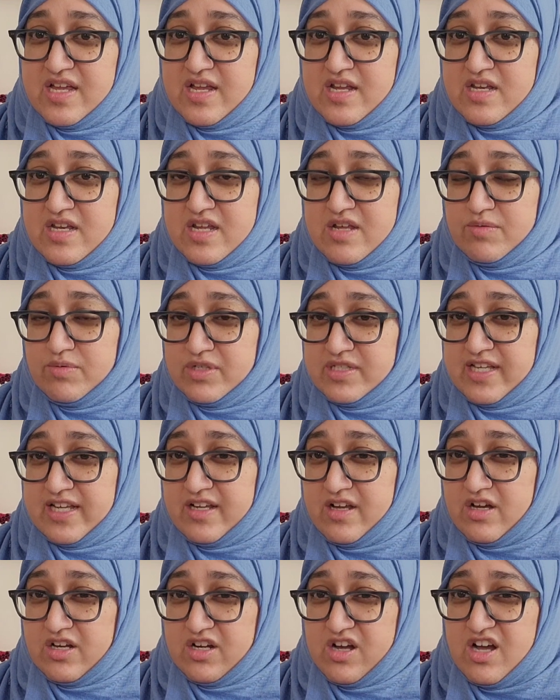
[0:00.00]
And it was
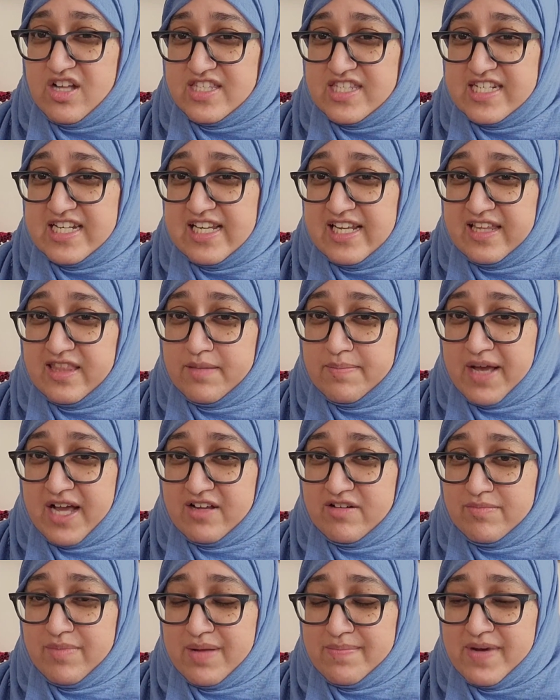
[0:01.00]
like constantly in the
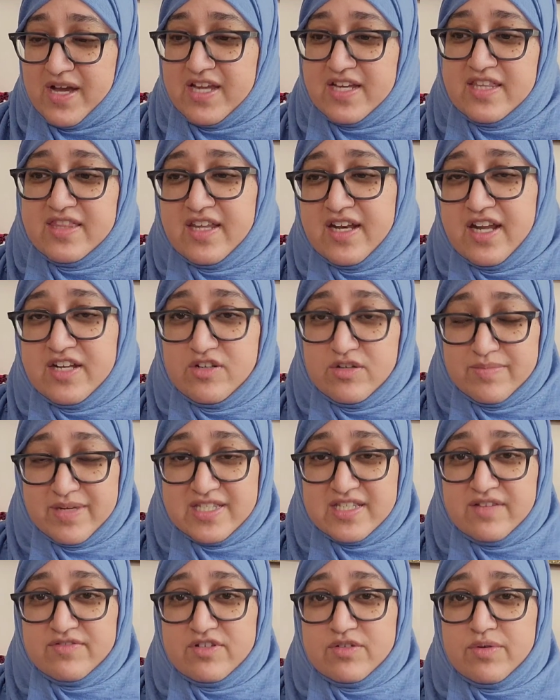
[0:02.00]
back of my mind. And then I told
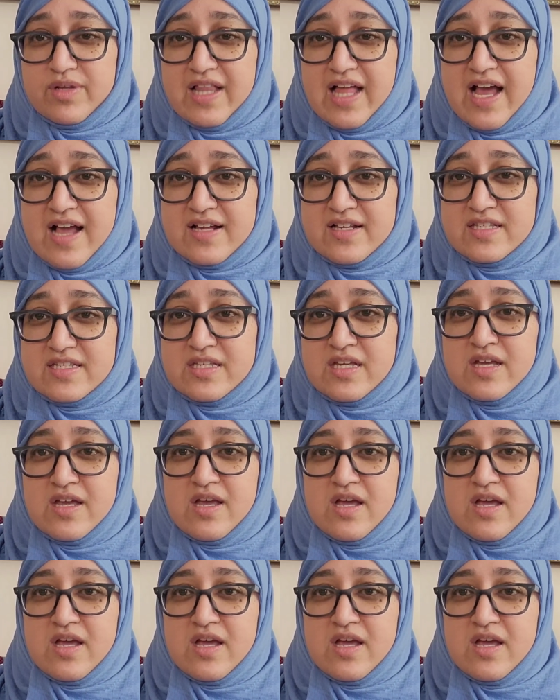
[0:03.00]
myself to relax.